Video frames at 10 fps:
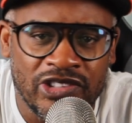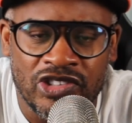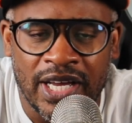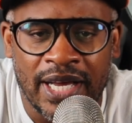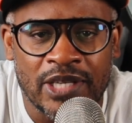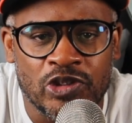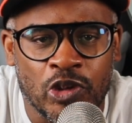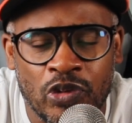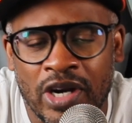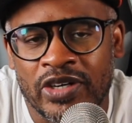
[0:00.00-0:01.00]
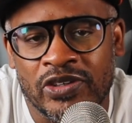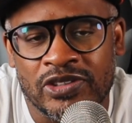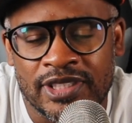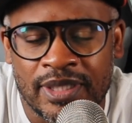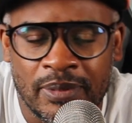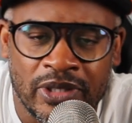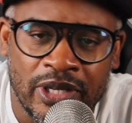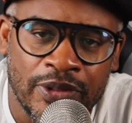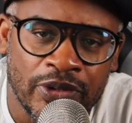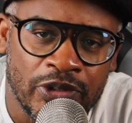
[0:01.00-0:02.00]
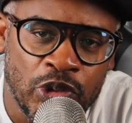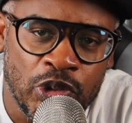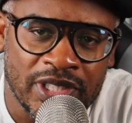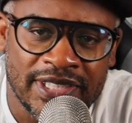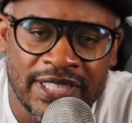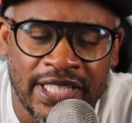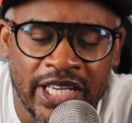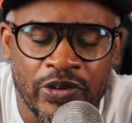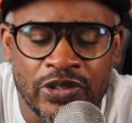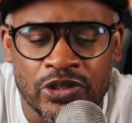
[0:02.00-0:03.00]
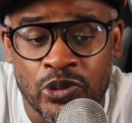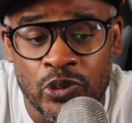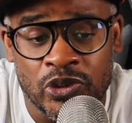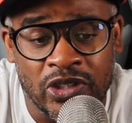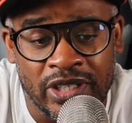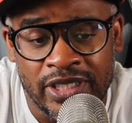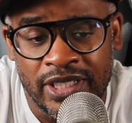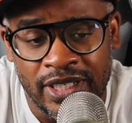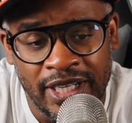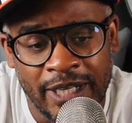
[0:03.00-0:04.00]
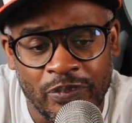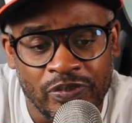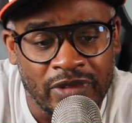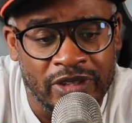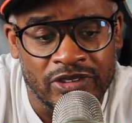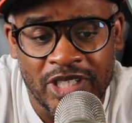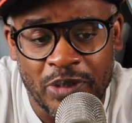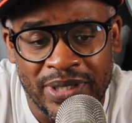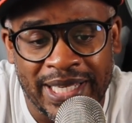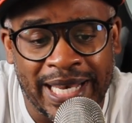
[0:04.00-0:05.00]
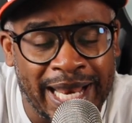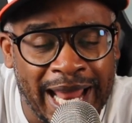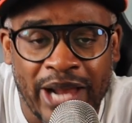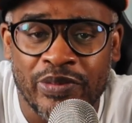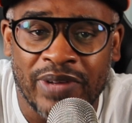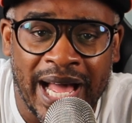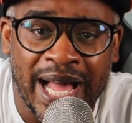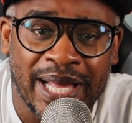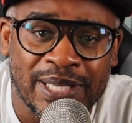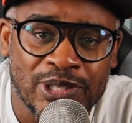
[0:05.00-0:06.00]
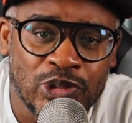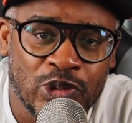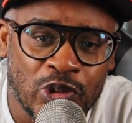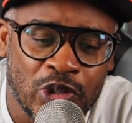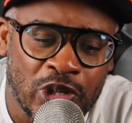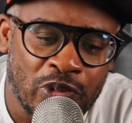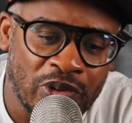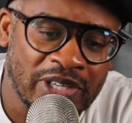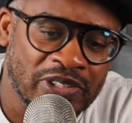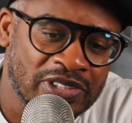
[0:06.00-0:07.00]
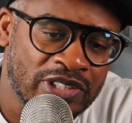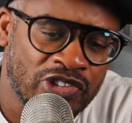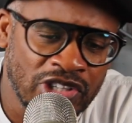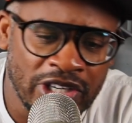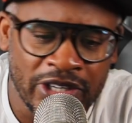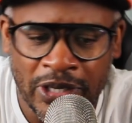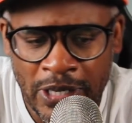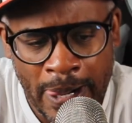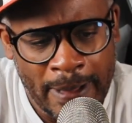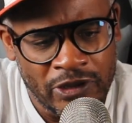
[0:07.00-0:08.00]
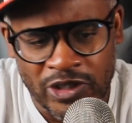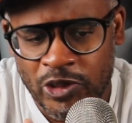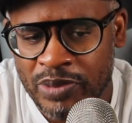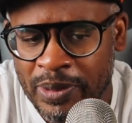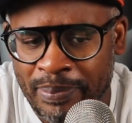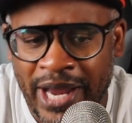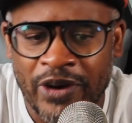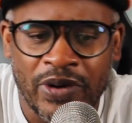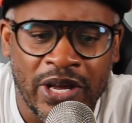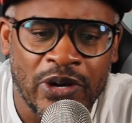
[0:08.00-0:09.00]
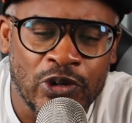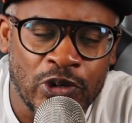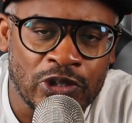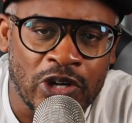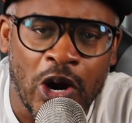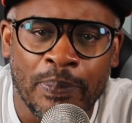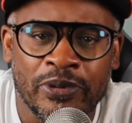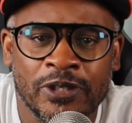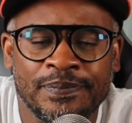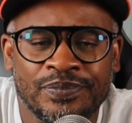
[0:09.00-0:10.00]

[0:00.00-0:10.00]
John's or Rutgers or some of the other New York City area schools are good. And there's going to be a lot of eyes on Rutgers this year. So a little bit of background on Harper.